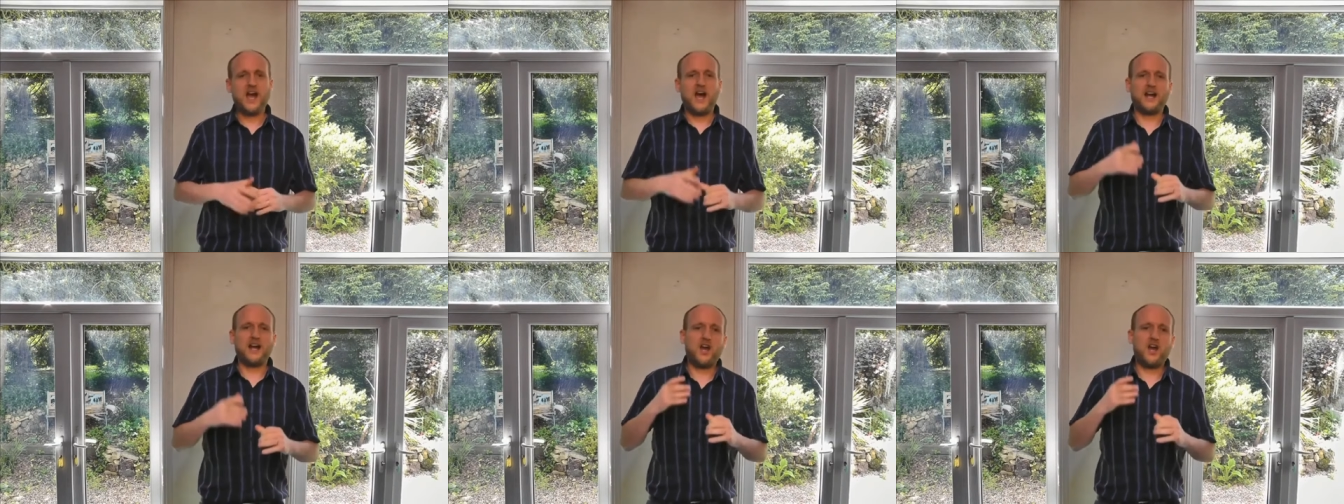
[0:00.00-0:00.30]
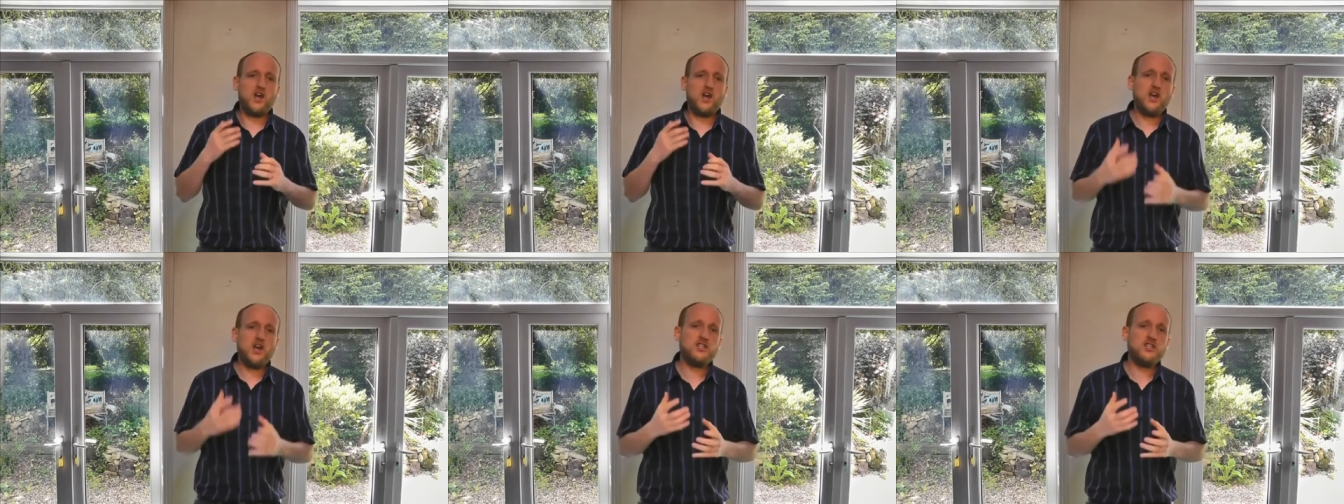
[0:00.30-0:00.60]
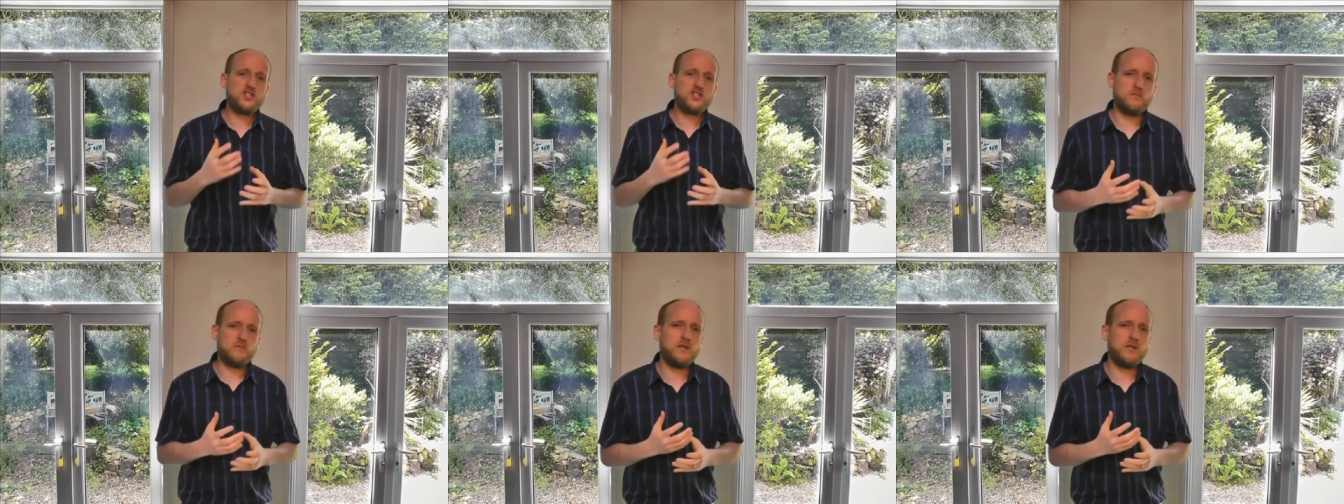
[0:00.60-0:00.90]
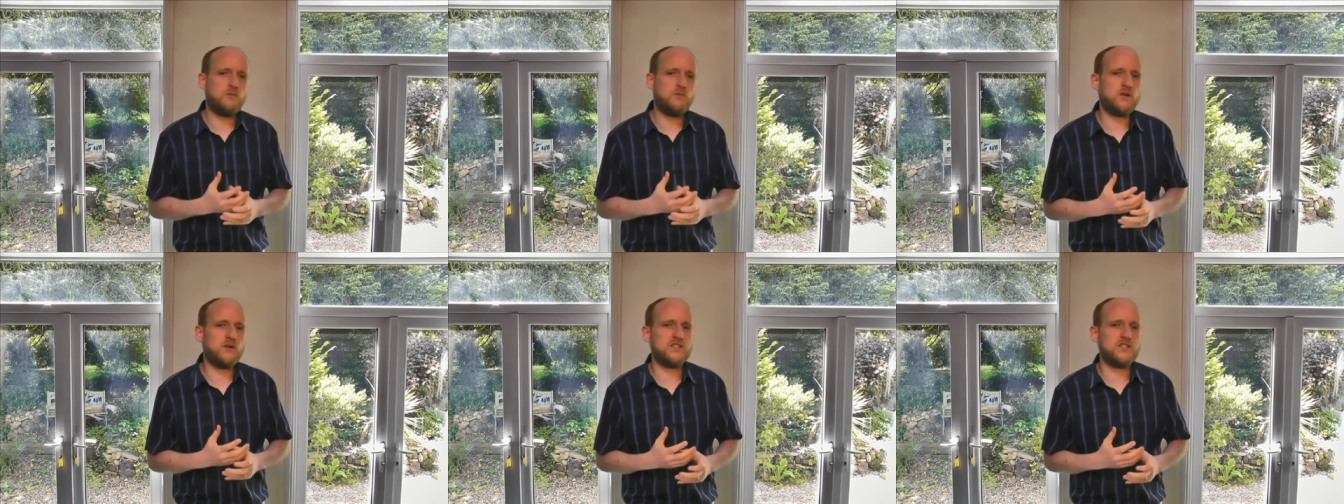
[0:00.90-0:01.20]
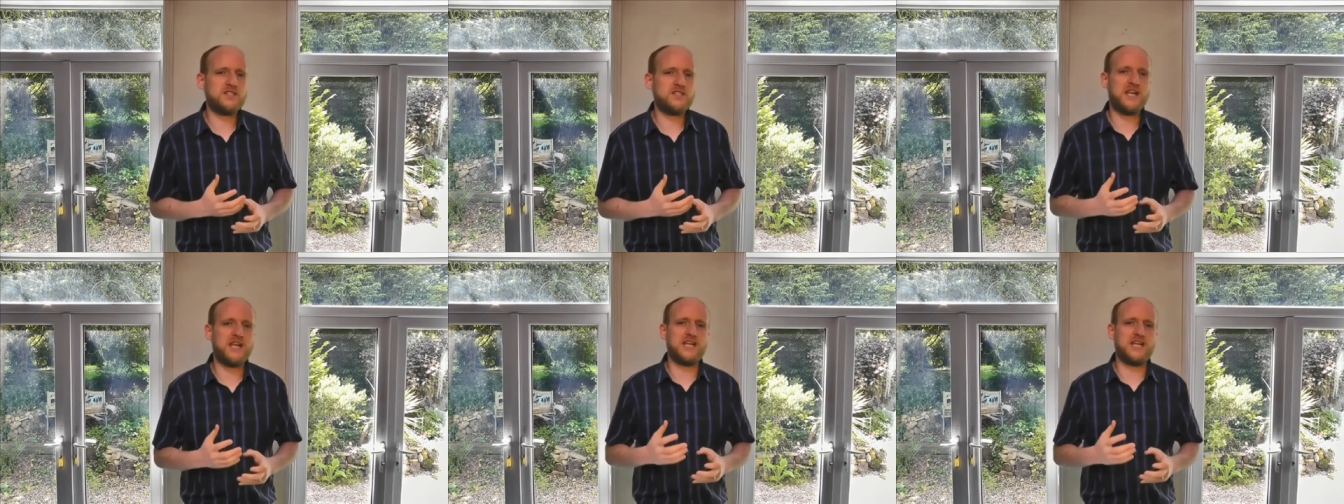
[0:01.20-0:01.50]
And I heard somebody
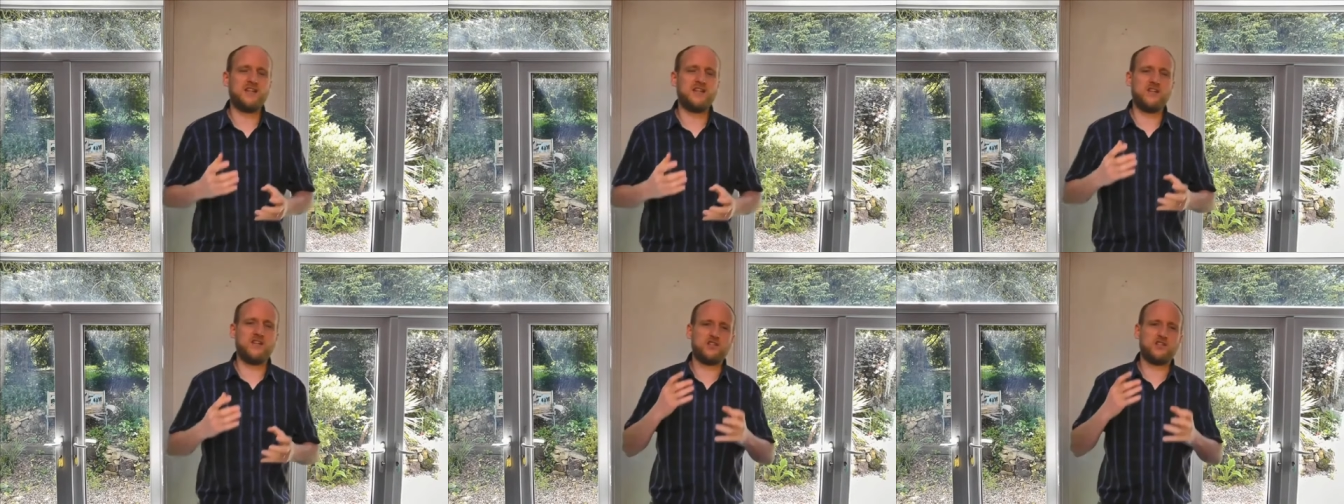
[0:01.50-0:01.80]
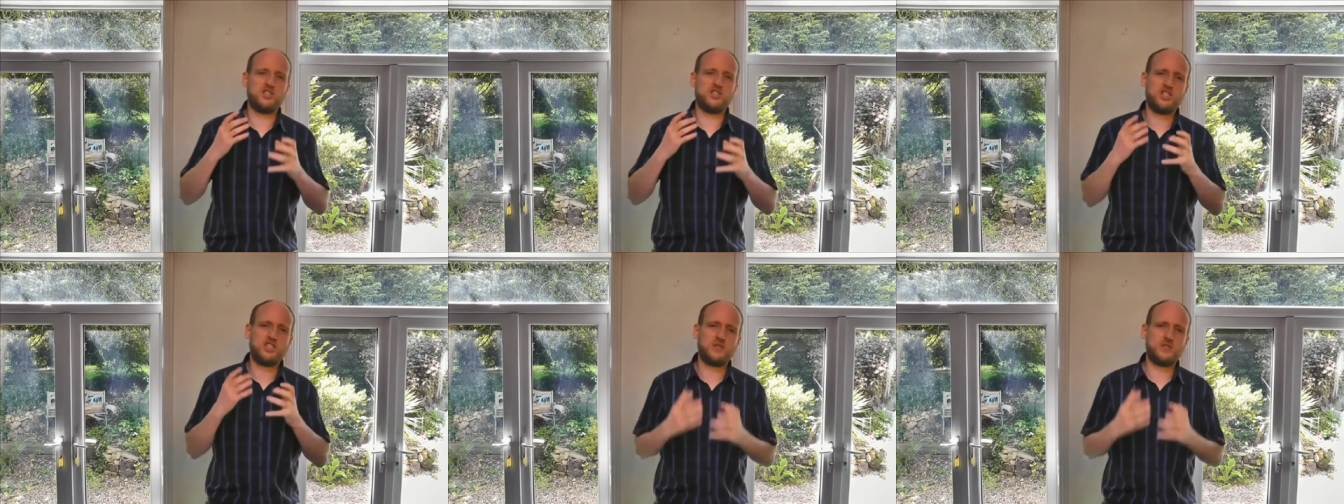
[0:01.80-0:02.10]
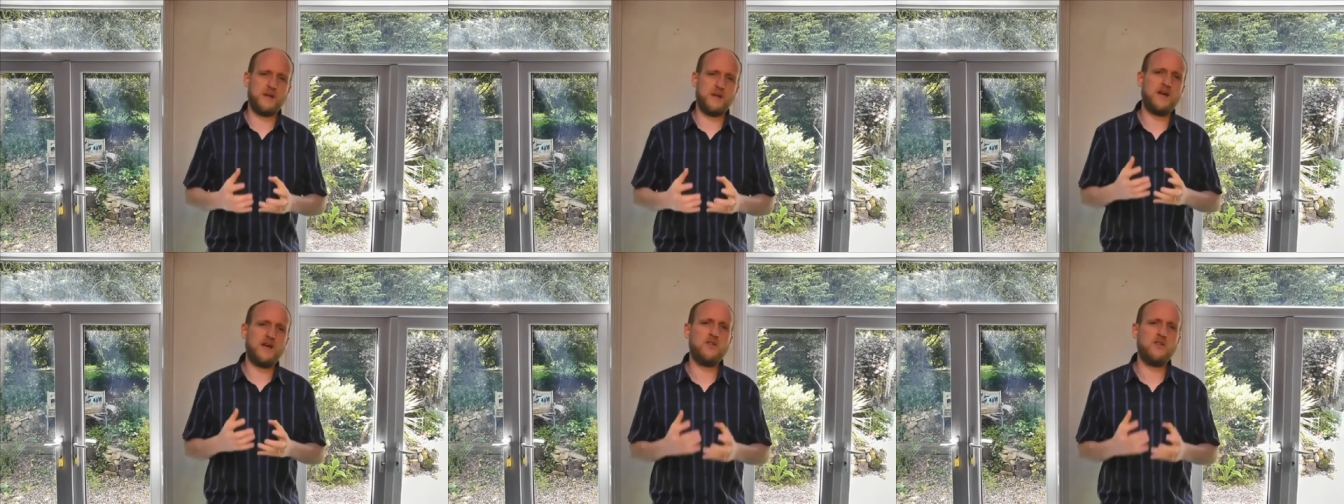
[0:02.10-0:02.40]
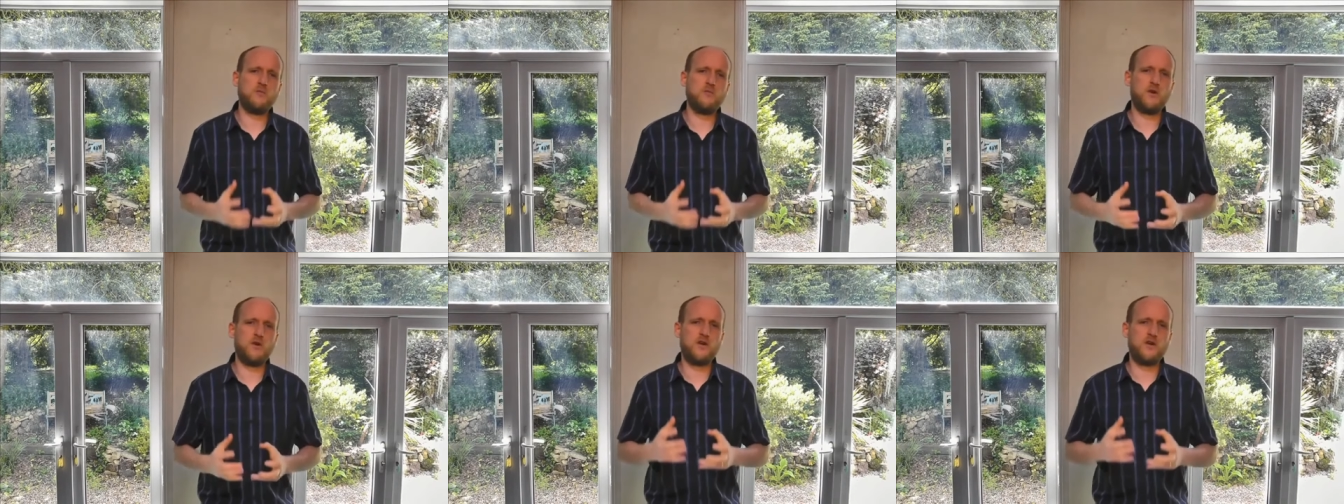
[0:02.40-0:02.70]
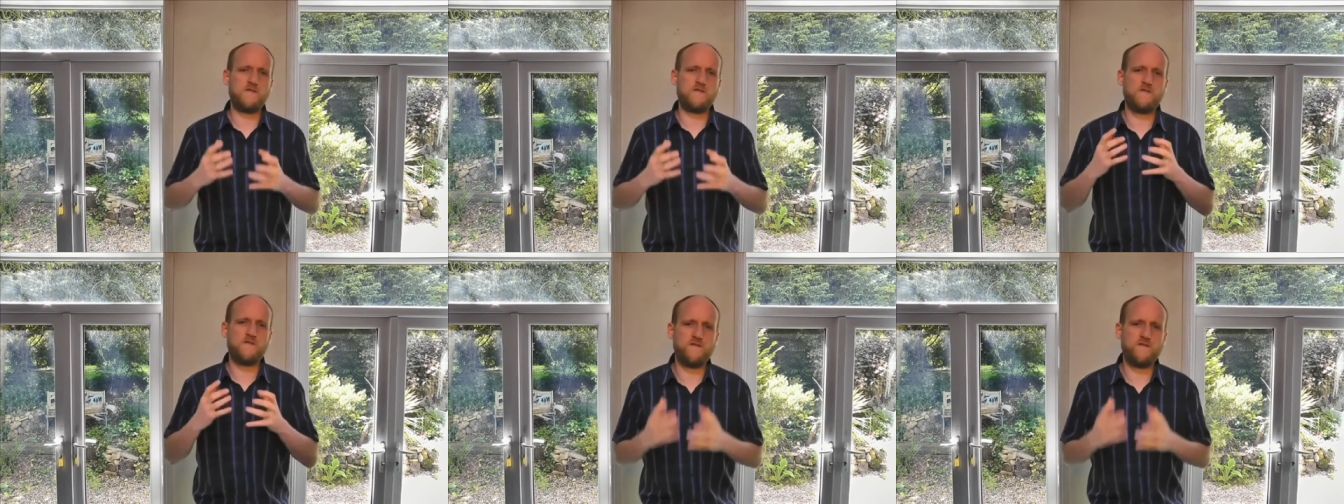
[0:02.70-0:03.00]
once say that you can spell the
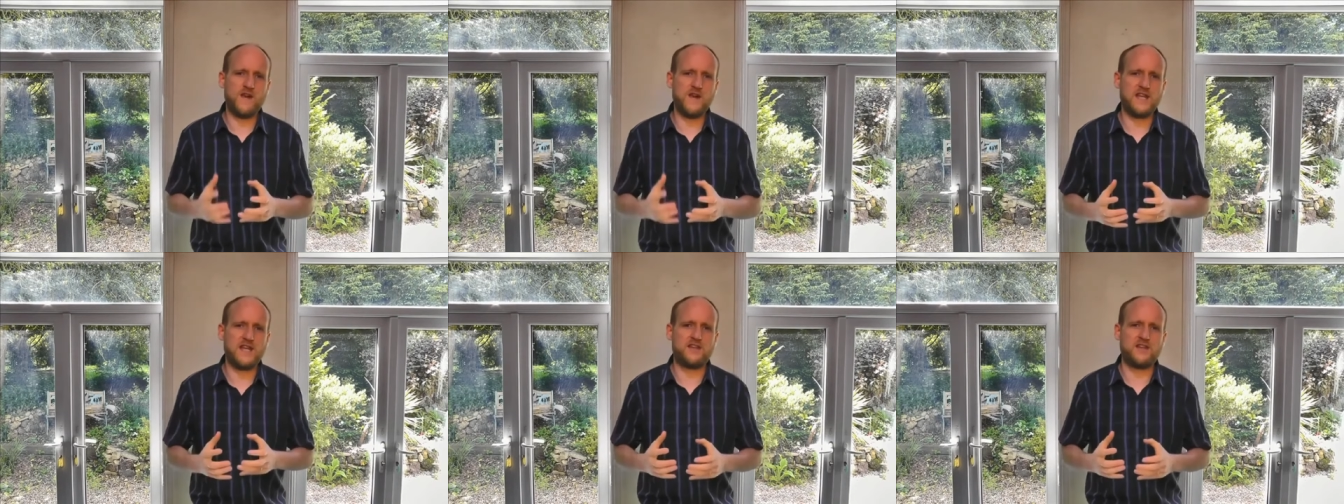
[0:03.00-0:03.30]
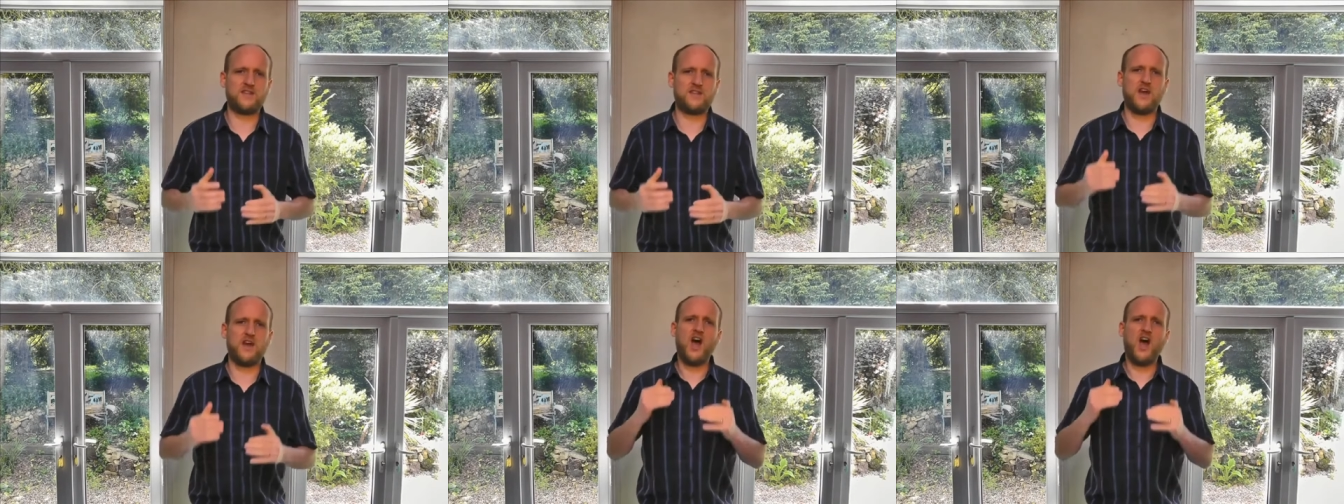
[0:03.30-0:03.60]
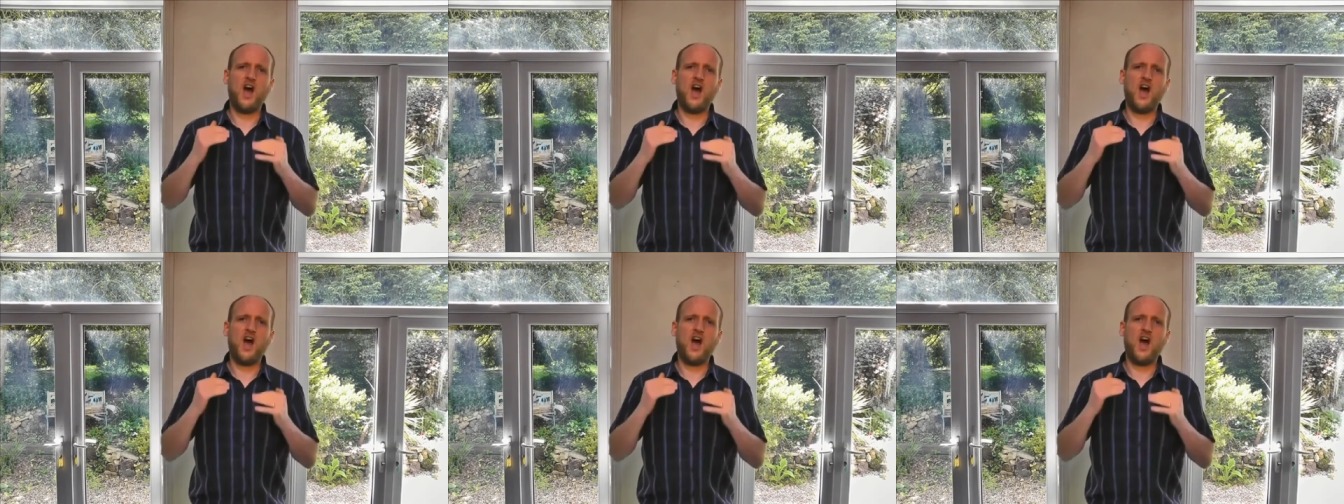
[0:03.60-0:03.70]
word faith,